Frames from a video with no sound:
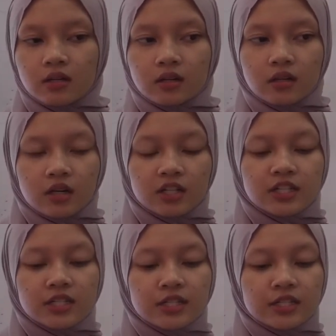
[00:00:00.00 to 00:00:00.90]

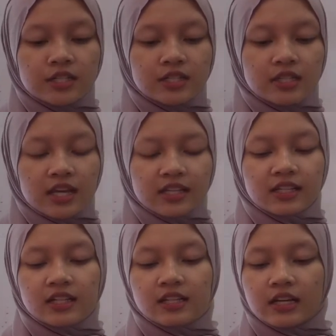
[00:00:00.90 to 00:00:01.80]
are
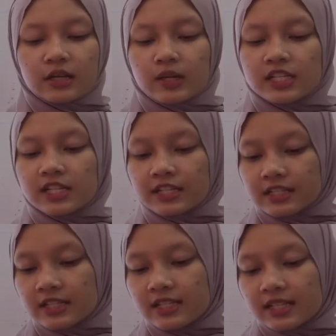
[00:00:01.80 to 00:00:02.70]
second language
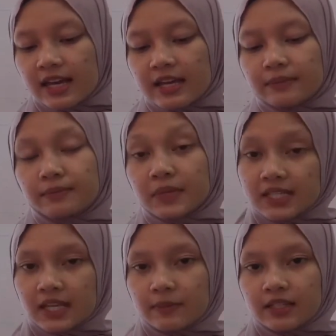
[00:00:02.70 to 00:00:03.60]
learners and mixed
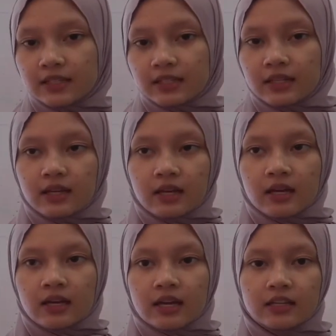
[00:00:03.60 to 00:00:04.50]
ability,
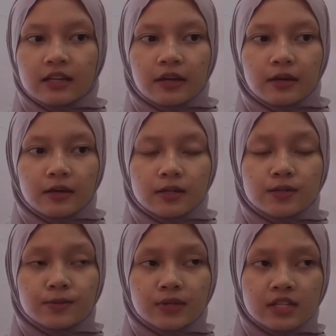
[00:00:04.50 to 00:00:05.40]
and they
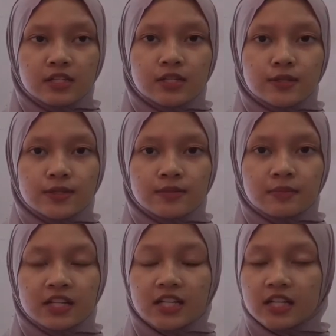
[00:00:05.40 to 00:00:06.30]
always use
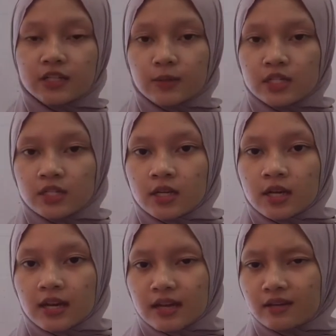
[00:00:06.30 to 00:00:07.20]
Malay language
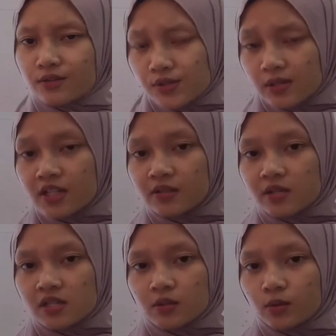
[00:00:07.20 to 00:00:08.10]
and Dusun
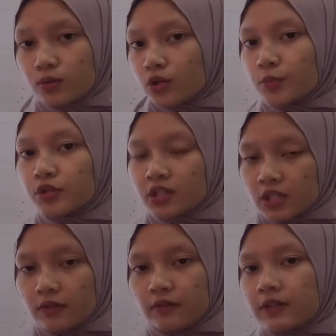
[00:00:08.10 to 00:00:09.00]
language to
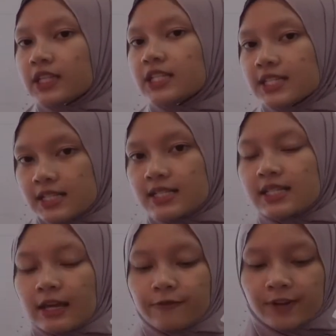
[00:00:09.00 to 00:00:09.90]
communicate with their teachers
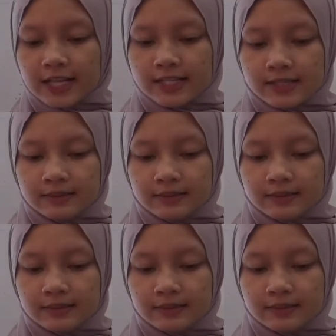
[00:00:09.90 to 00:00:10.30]
and friends.